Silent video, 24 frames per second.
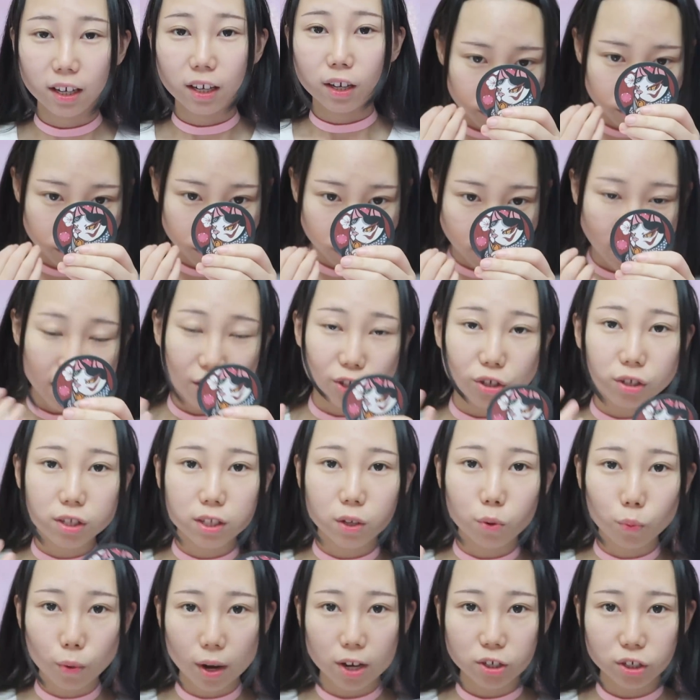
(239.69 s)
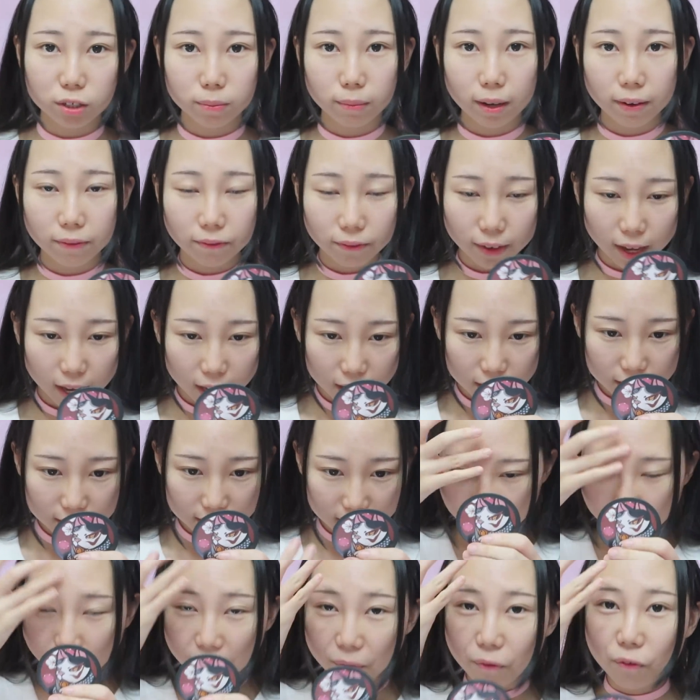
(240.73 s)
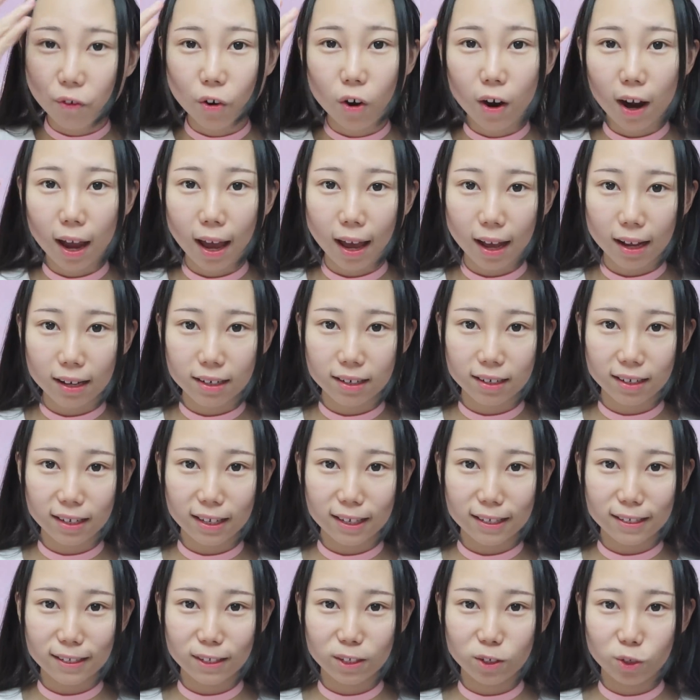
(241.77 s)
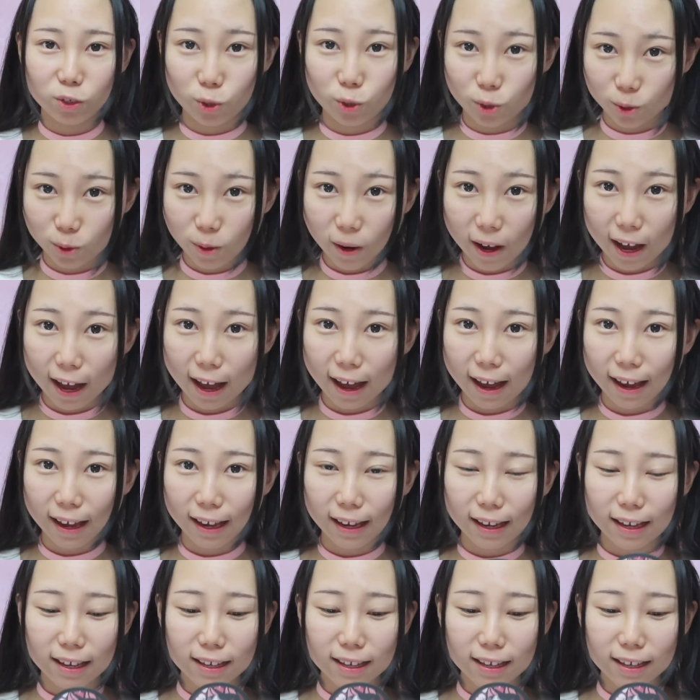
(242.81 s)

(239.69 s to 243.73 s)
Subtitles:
So I just washed my face. My forehead is dry.